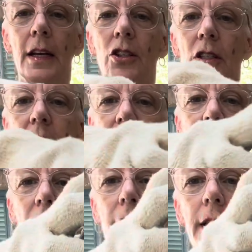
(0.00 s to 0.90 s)
just lift
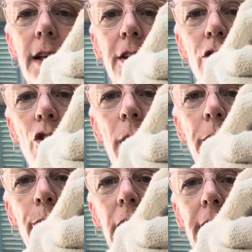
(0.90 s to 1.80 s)
the lid and drop
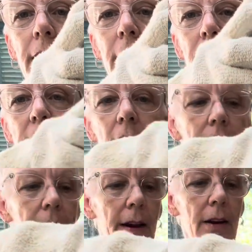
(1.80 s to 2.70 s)
the butt
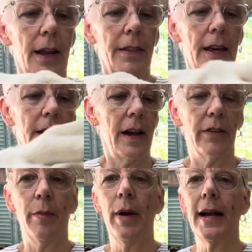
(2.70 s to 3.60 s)
inside there and then
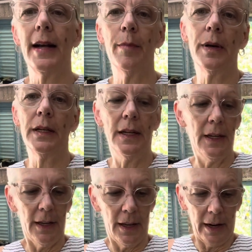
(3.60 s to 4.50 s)
cover it back up.
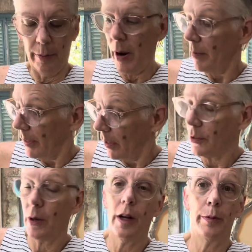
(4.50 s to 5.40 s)
And it probably
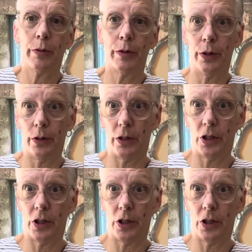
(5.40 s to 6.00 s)
also helps reduce the